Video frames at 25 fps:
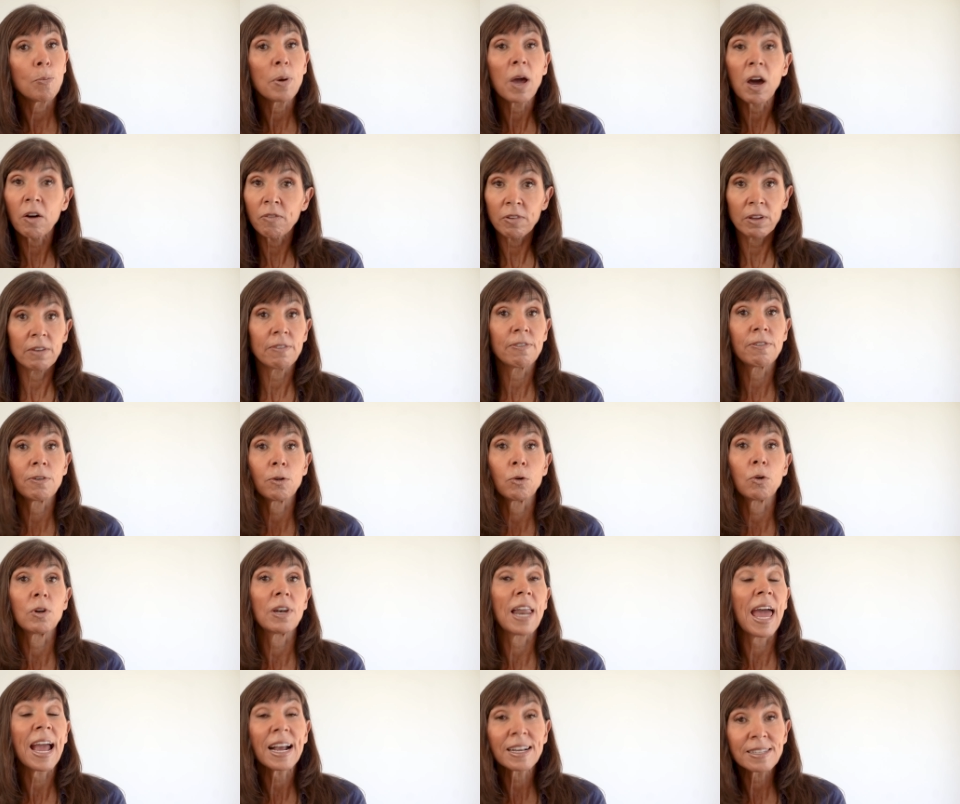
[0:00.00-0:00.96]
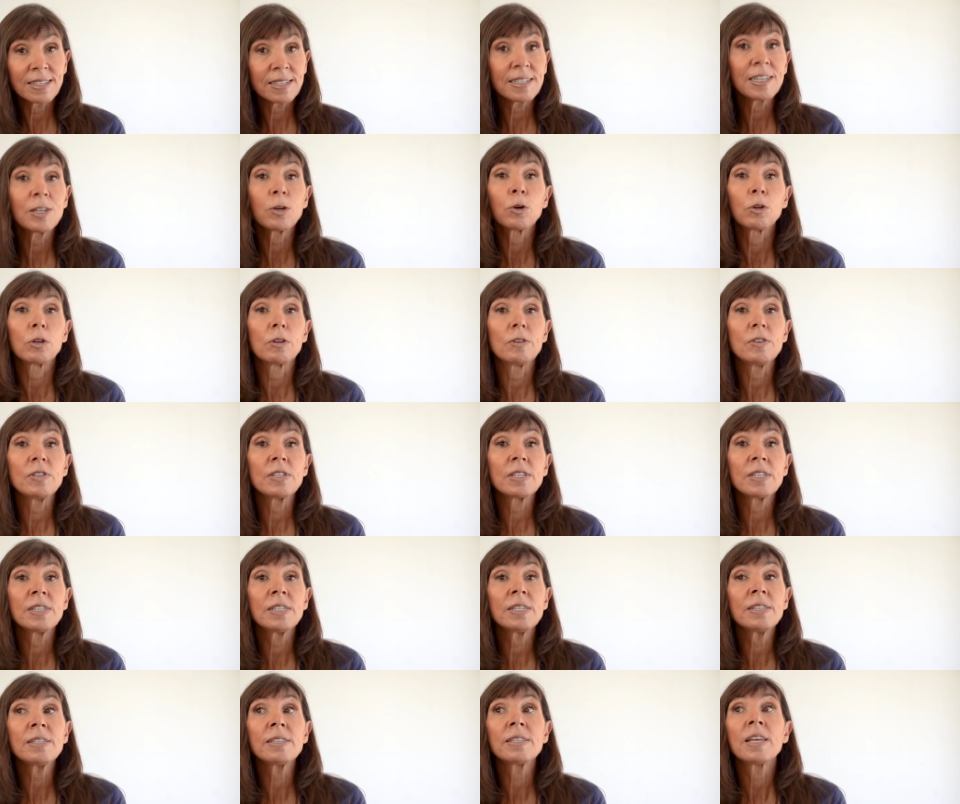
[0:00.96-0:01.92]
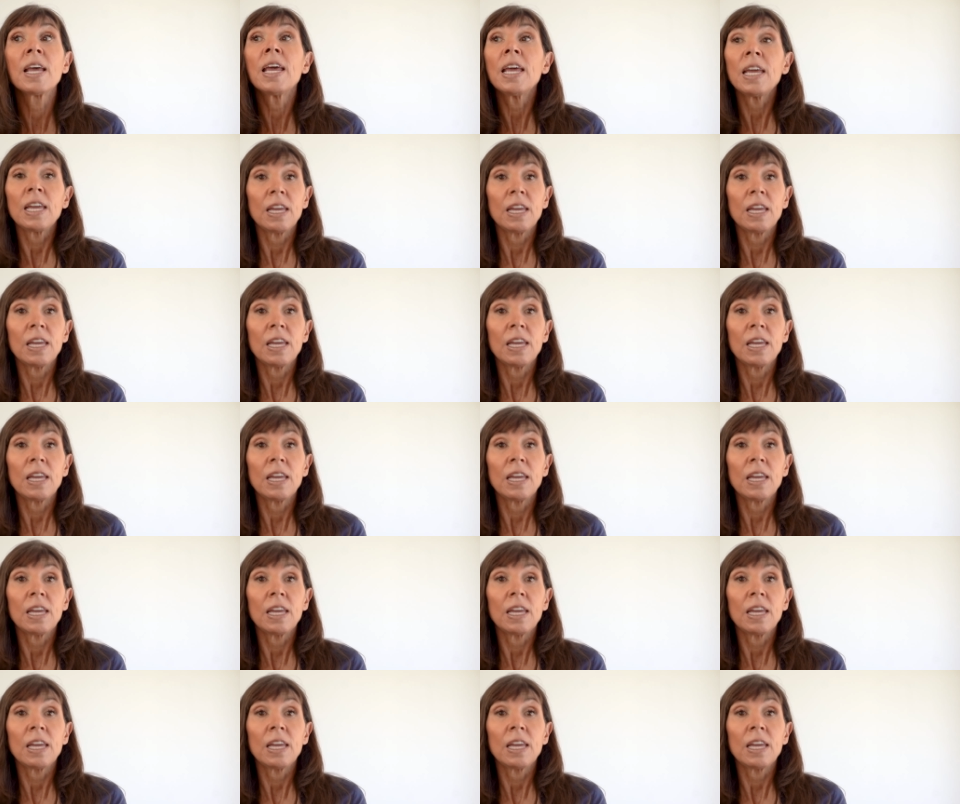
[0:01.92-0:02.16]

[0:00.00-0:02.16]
pelvic floor laxity or looseness,